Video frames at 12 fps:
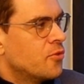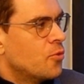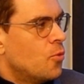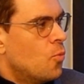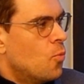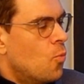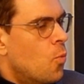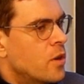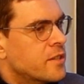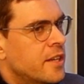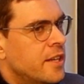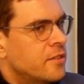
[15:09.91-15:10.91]

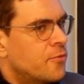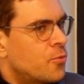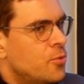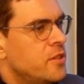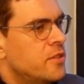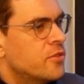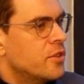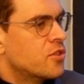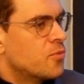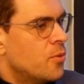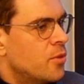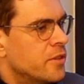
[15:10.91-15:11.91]
what kind of
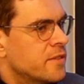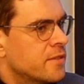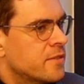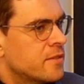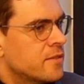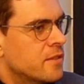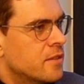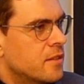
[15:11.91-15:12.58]
research was